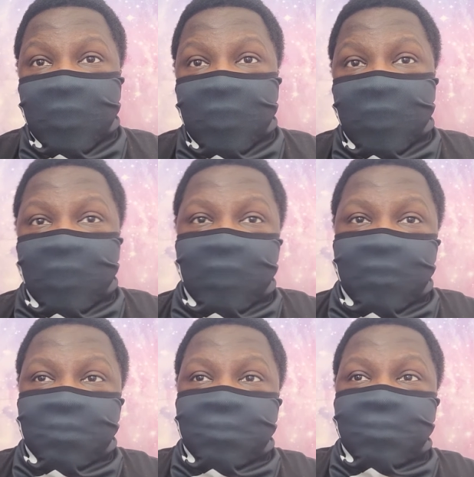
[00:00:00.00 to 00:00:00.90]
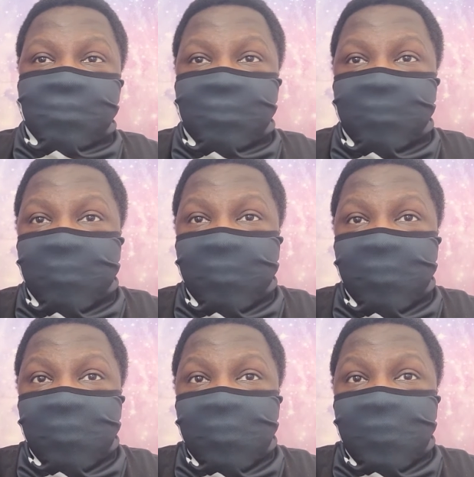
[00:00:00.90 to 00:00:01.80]
He
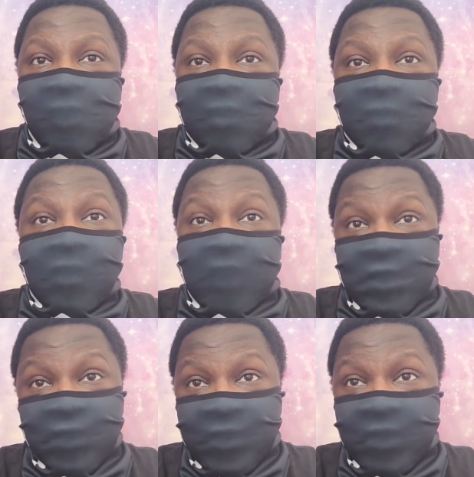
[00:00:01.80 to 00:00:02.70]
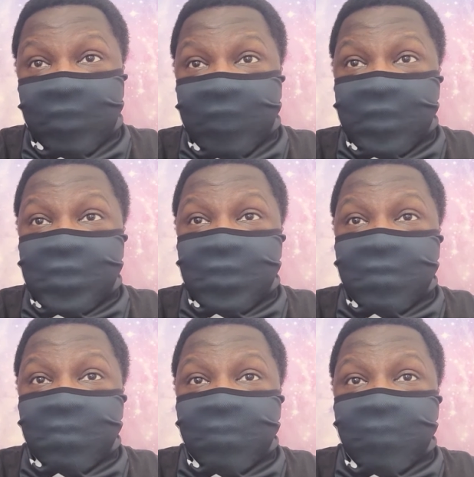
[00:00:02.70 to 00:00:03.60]
has
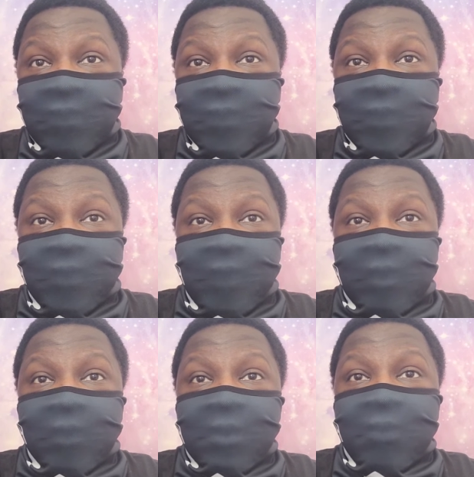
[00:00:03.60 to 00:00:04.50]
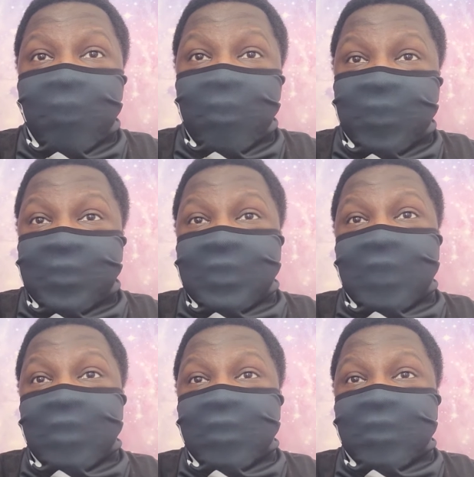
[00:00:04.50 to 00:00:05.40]
regeneration. At one point, when
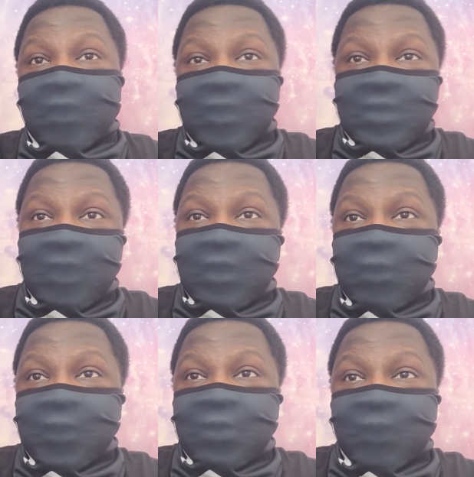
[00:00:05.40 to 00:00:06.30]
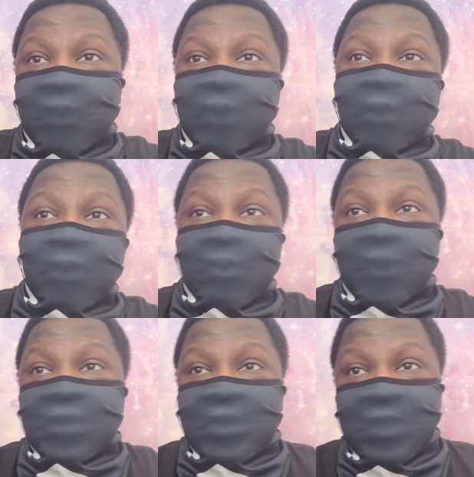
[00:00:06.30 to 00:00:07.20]
Sire Lost Sanctum exploded with a
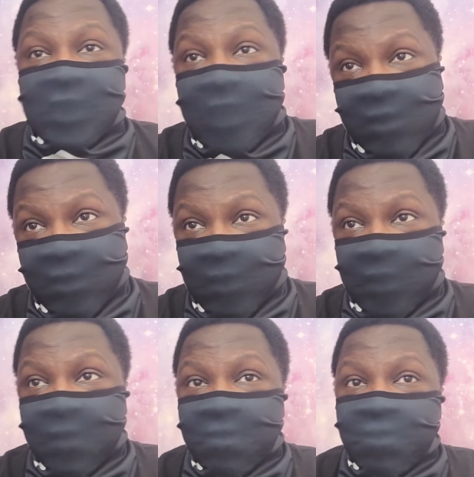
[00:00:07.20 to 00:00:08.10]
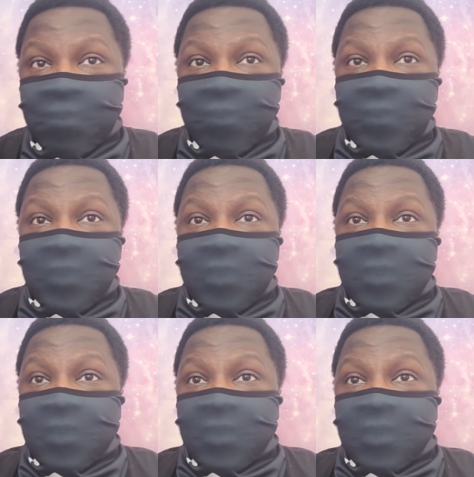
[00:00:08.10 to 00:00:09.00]
burst of chakra,
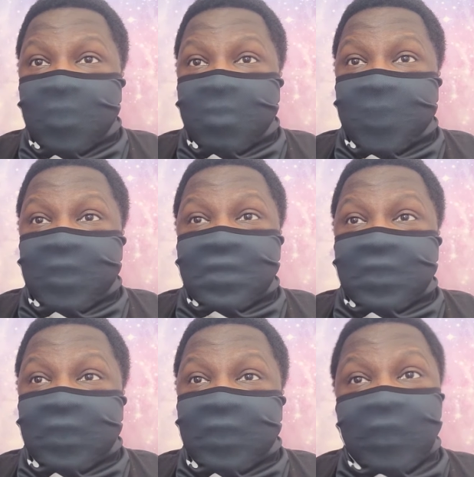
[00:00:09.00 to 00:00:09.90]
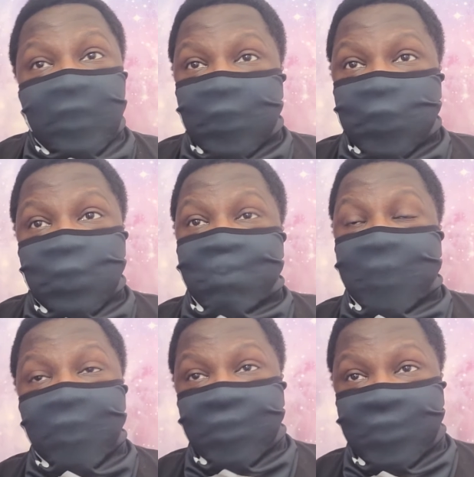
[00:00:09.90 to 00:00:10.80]
basically he
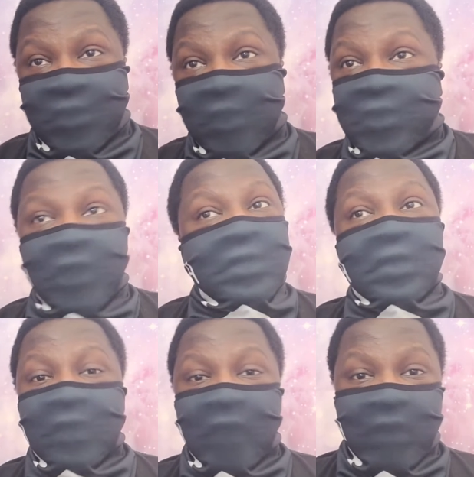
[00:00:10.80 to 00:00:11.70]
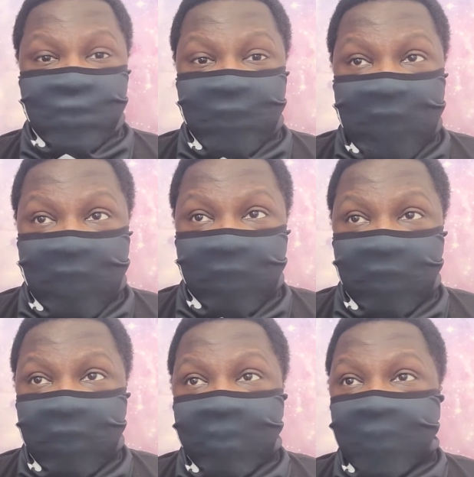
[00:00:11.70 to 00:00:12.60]
dispersed Jason Kane's
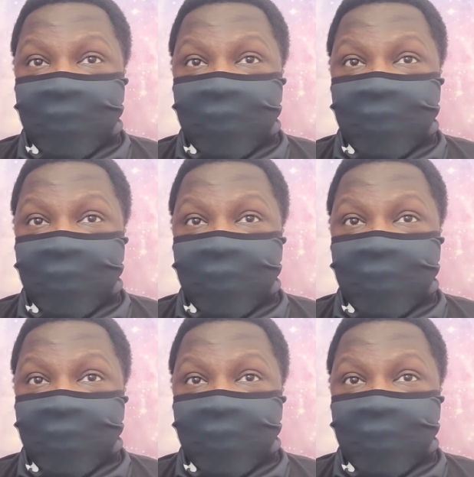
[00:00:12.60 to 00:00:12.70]
reality,